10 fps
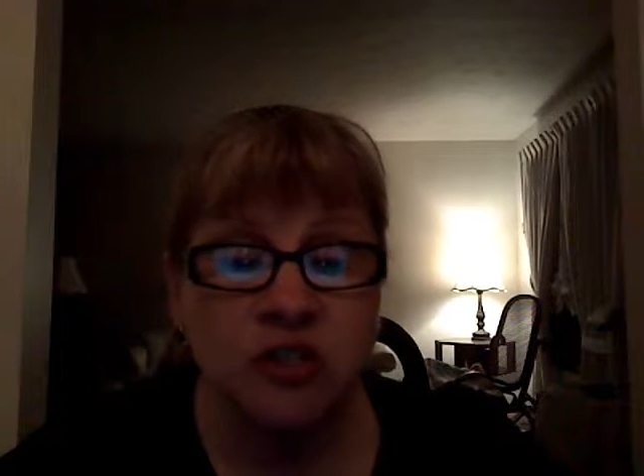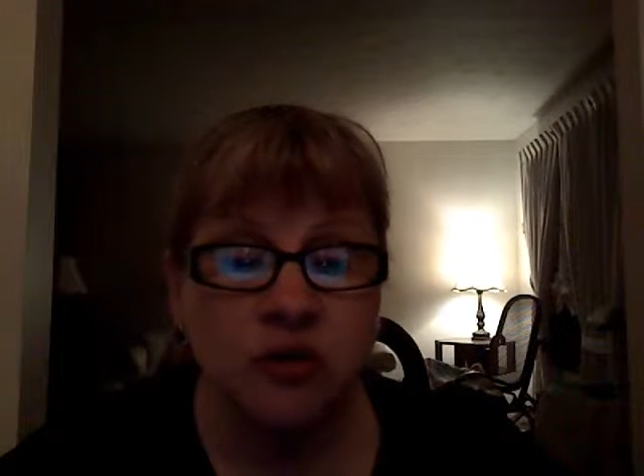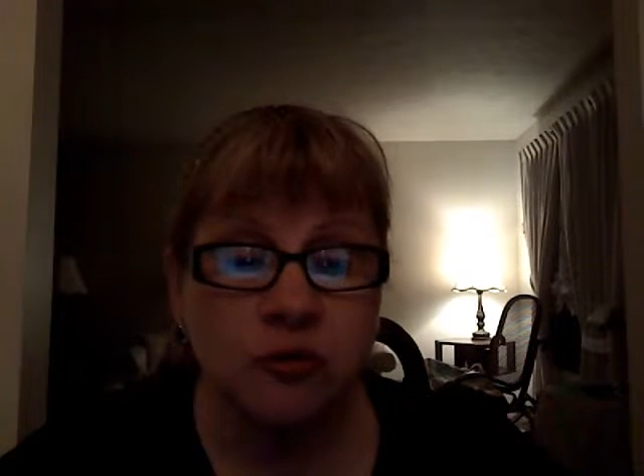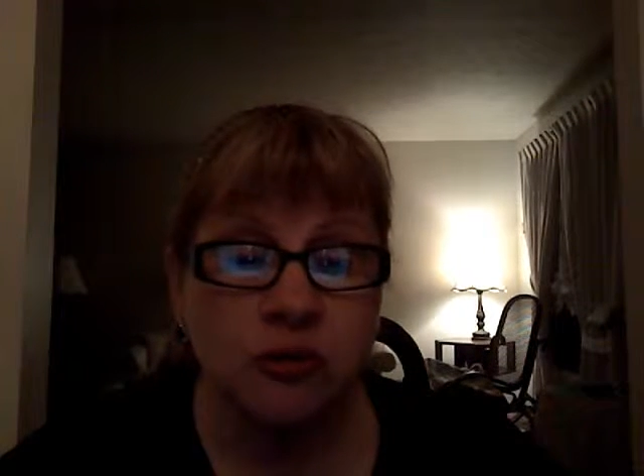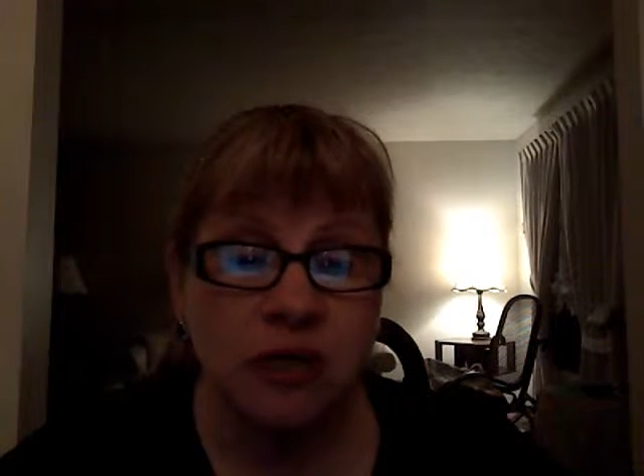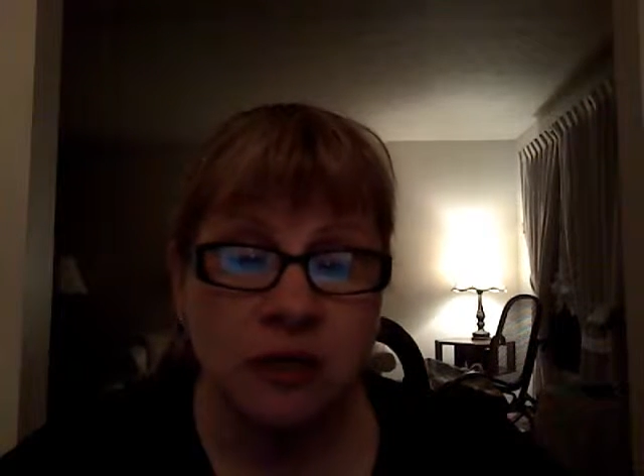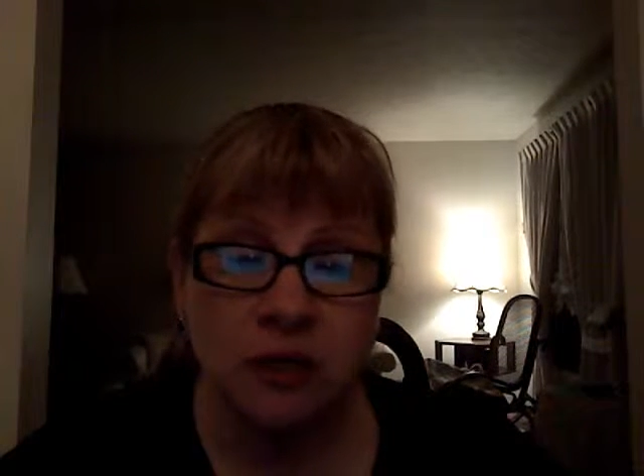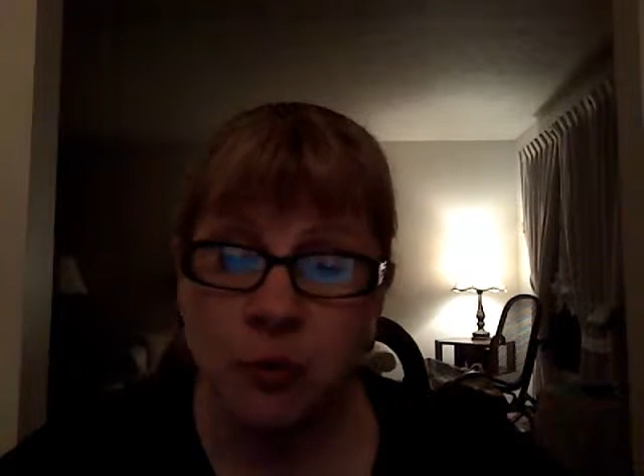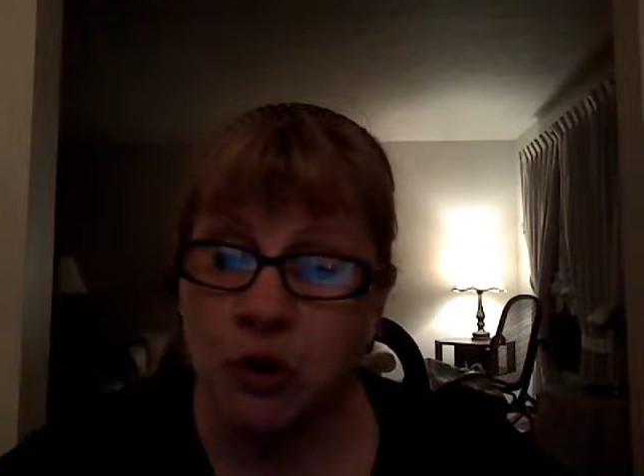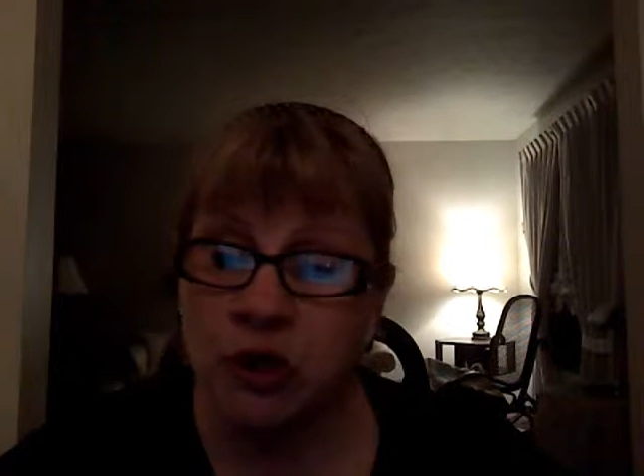student at
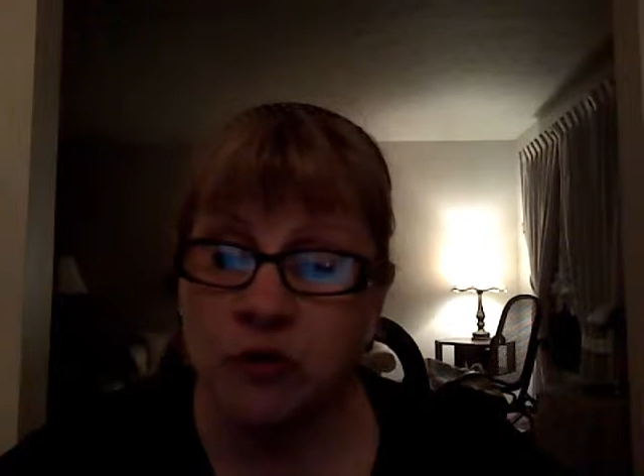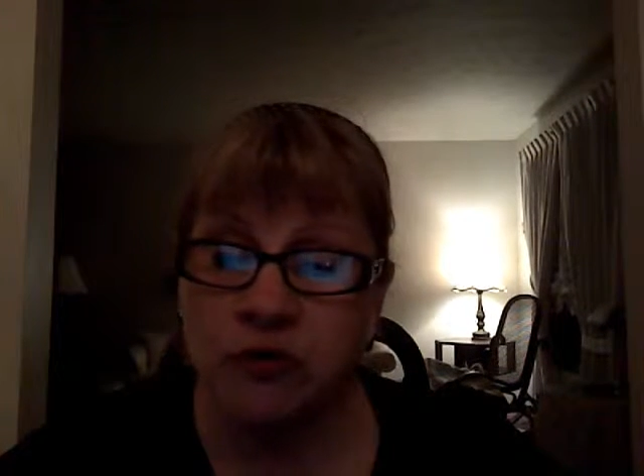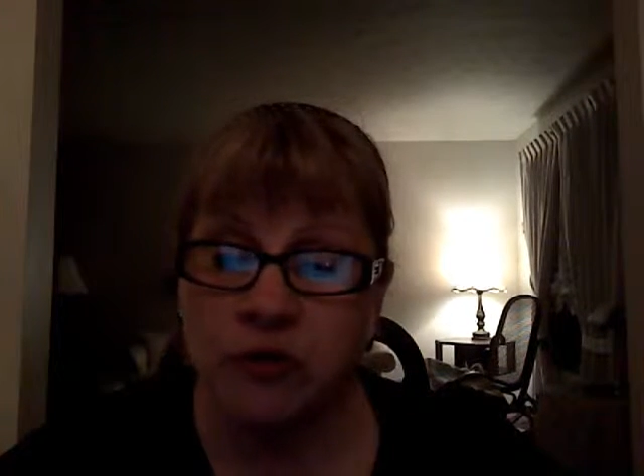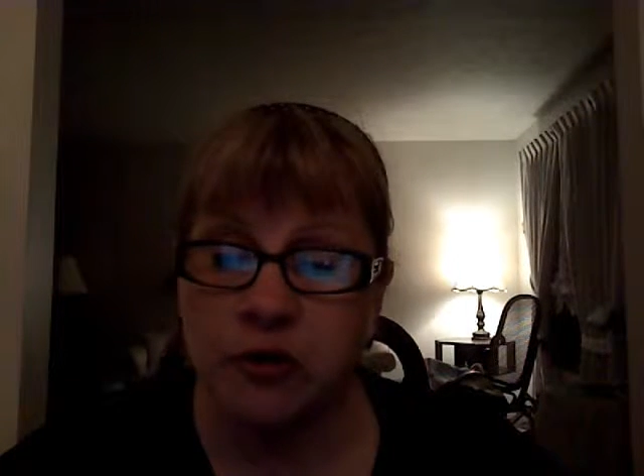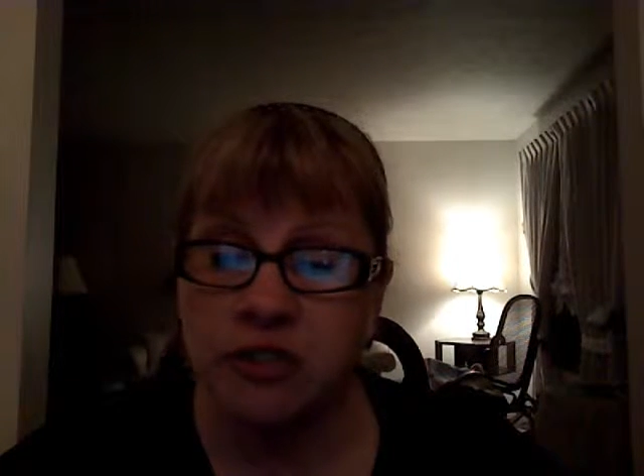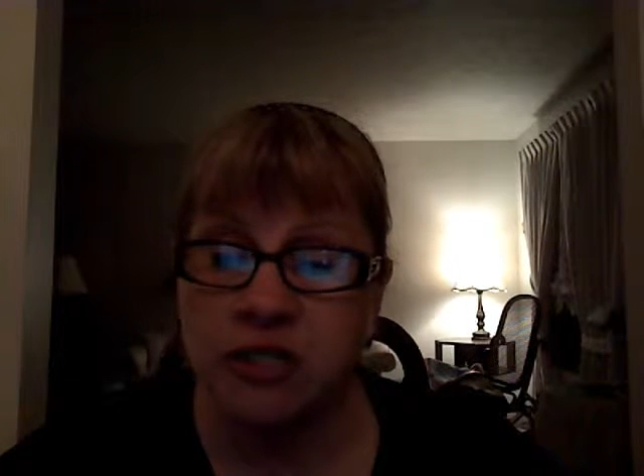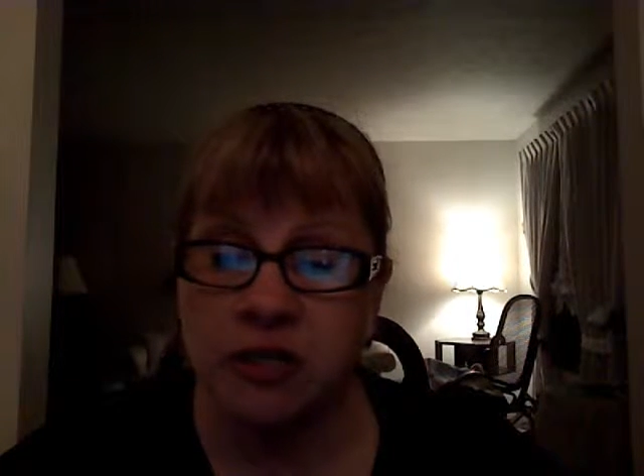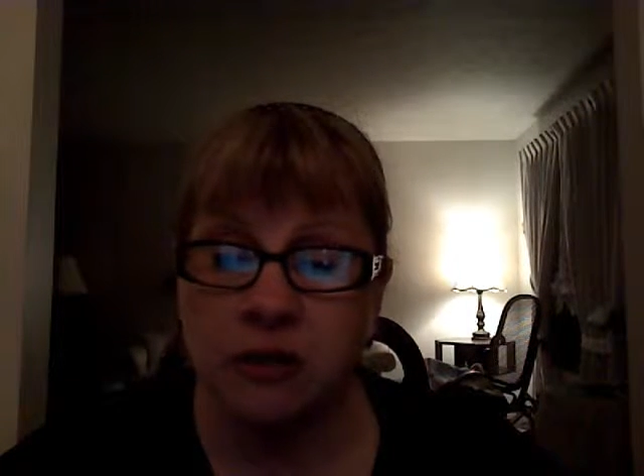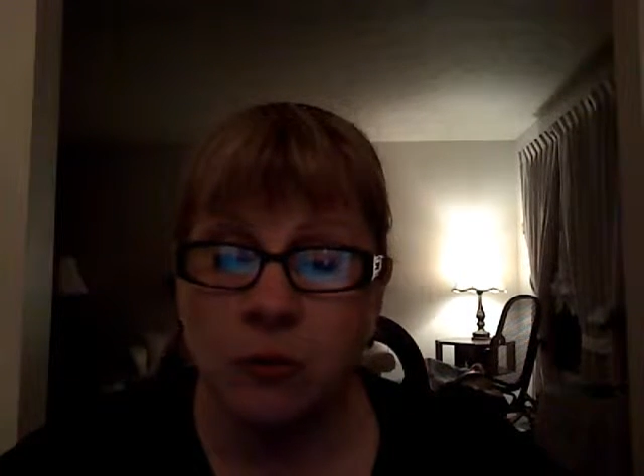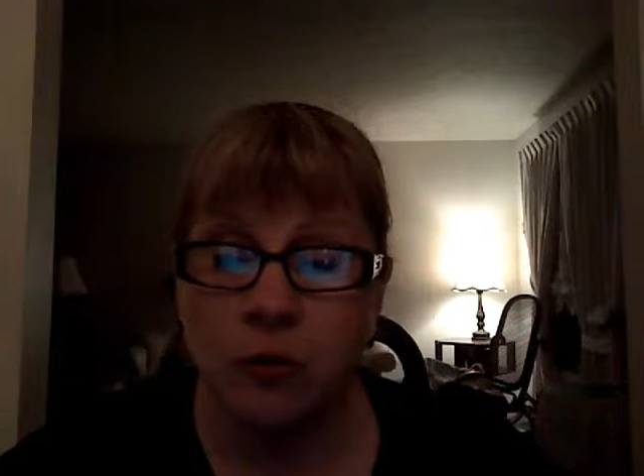Liberty University